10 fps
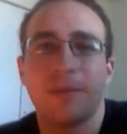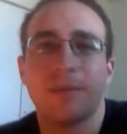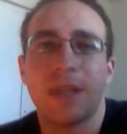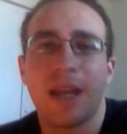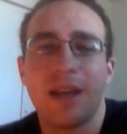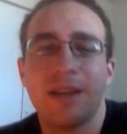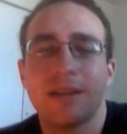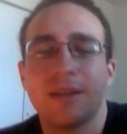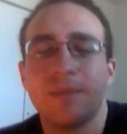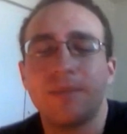
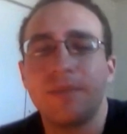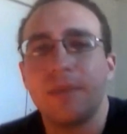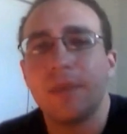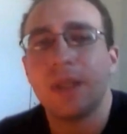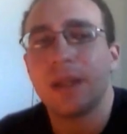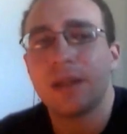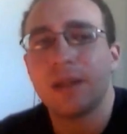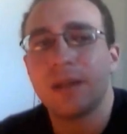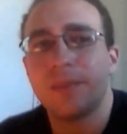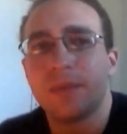taste.
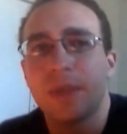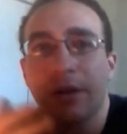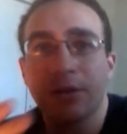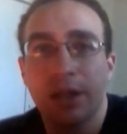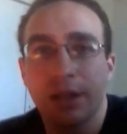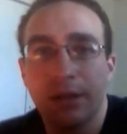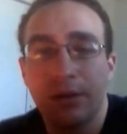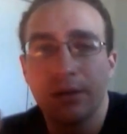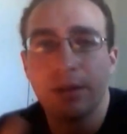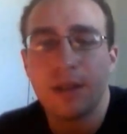Lateral geniculate
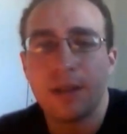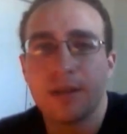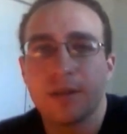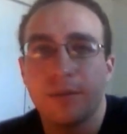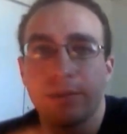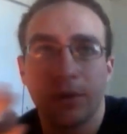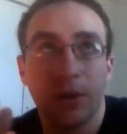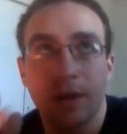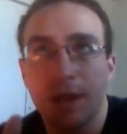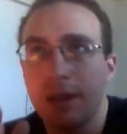nucleus for
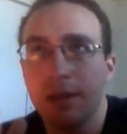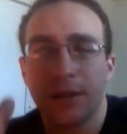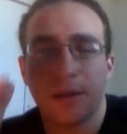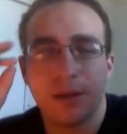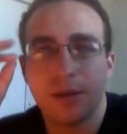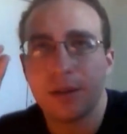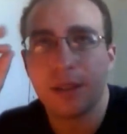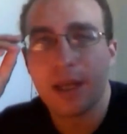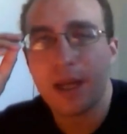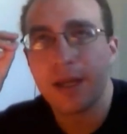
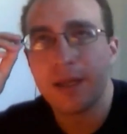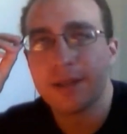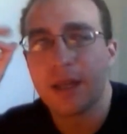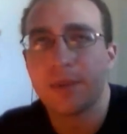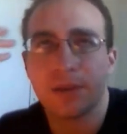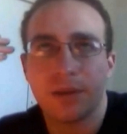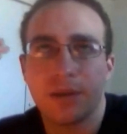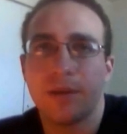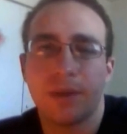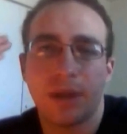looking eyes, optic
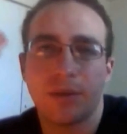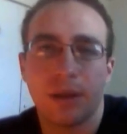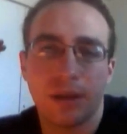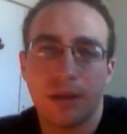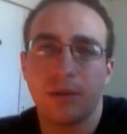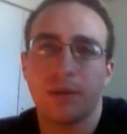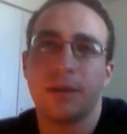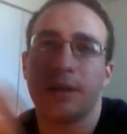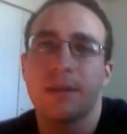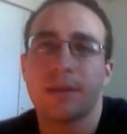nerve, lateral geniculate
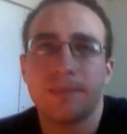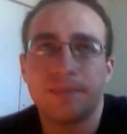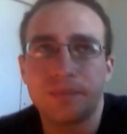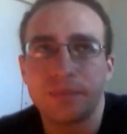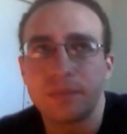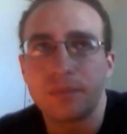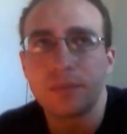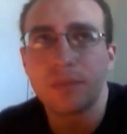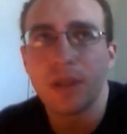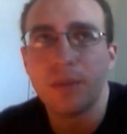nucleus.
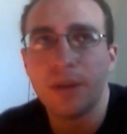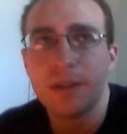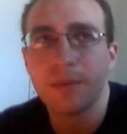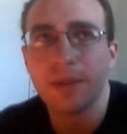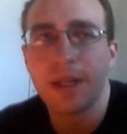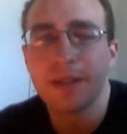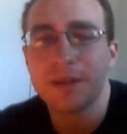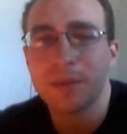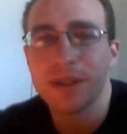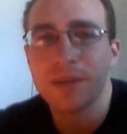Wearing some
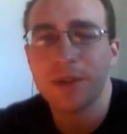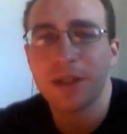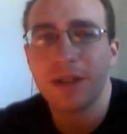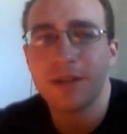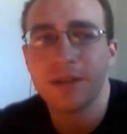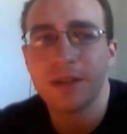glasses, wearing some shades.